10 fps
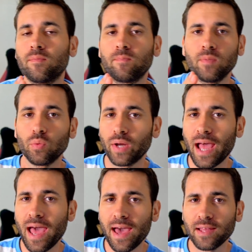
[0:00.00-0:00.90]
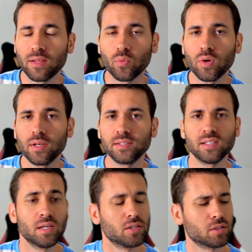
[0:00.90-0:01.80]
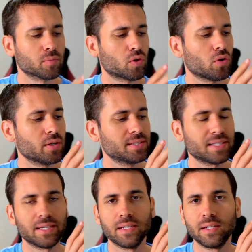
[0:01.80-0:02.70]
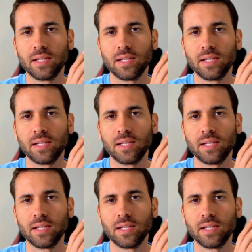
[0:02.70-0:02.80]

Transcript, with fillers: what I had was some coins in